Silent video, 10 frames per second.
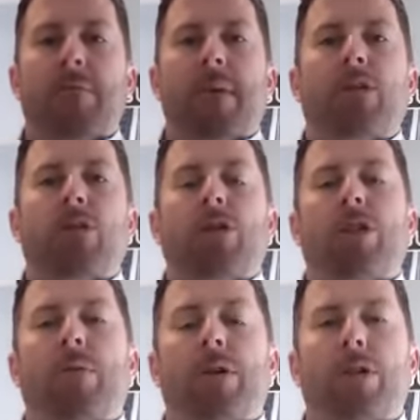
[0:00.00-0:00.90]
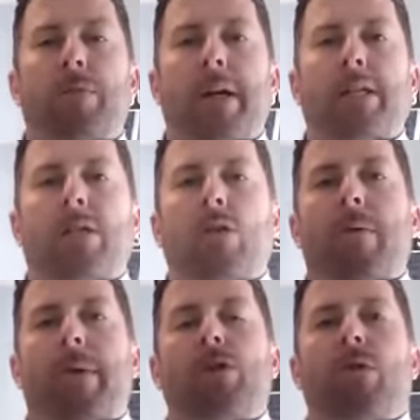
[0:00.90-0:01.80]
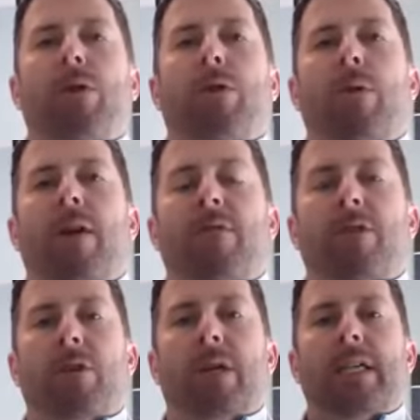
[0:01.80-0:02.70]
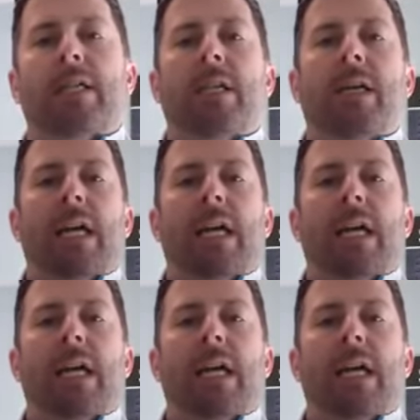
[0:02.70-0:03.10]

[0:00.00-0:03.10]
make sure you understand where your expenses are, make sure where your revenue is,